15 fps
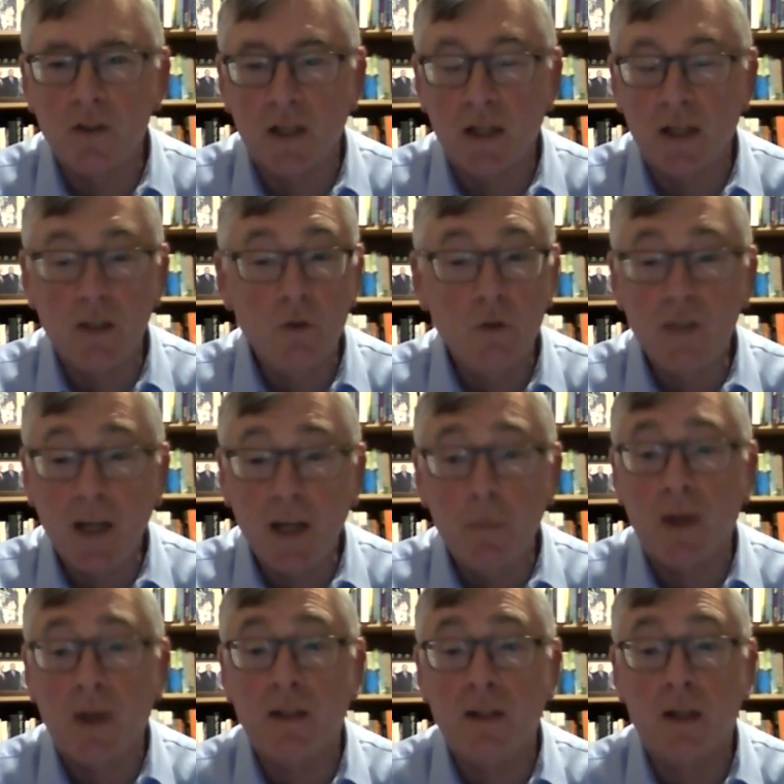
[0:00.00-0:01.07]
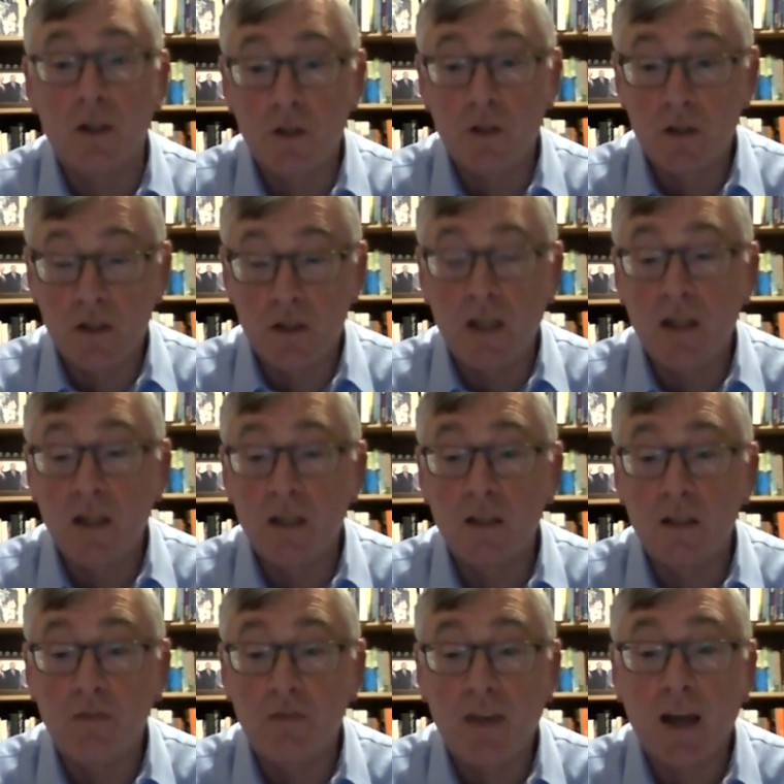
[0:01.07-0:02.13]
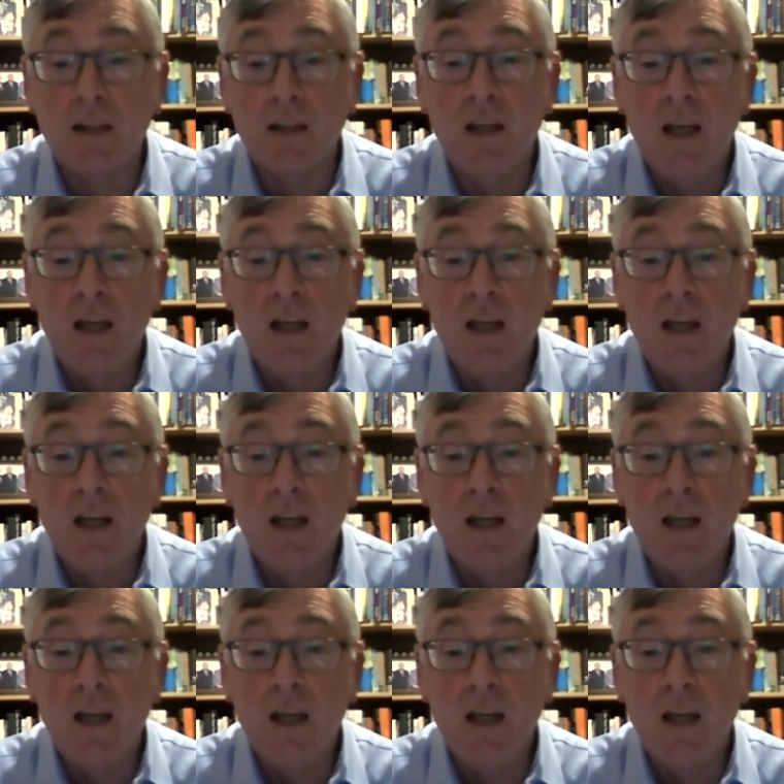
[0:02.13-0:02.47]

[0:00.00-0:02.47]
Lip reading: And I don't celebrate that. I just state it as a fact.